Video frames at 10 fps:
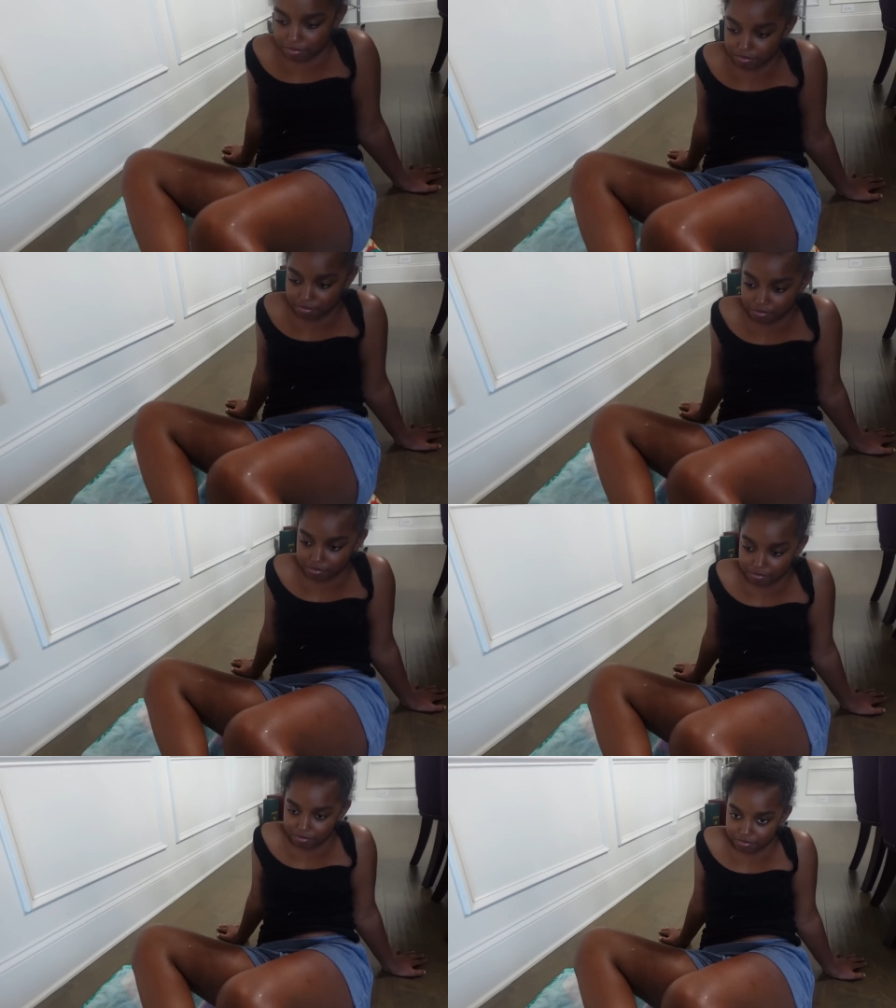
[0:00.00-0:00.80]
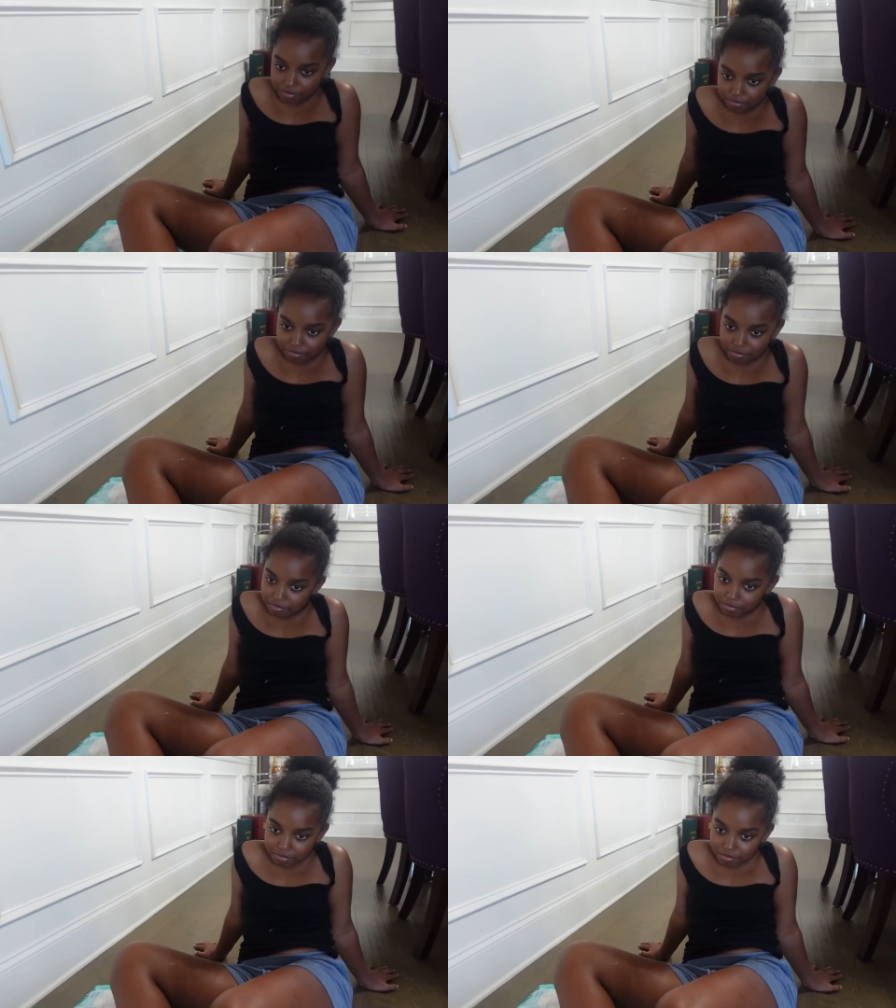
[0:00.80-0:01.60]
How are you feeling? Are you feeling
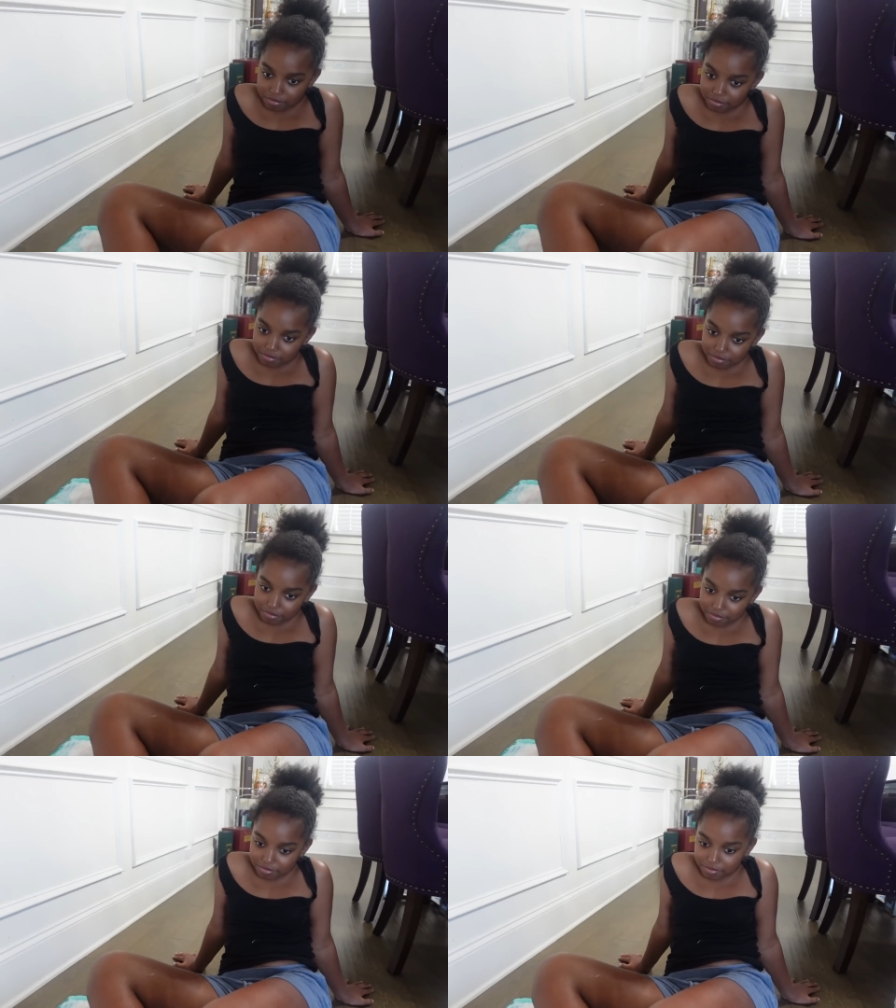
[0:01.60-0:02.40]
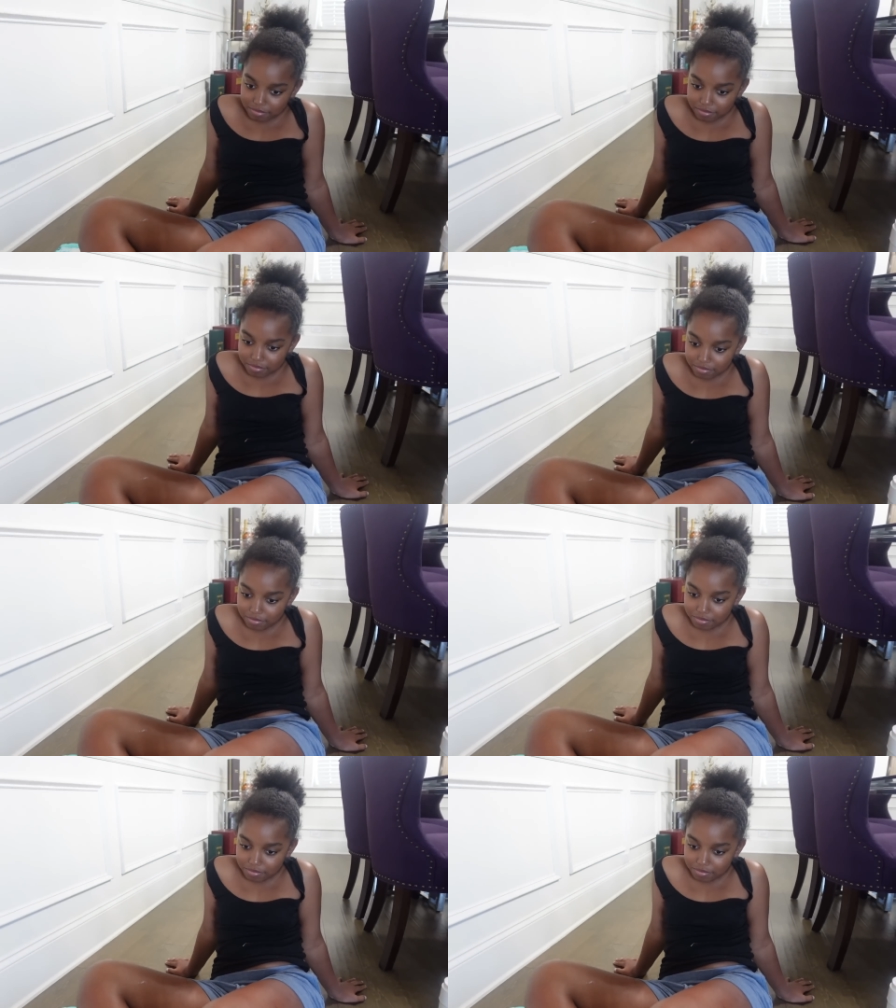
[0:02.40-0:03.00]
cold from all the hair removal?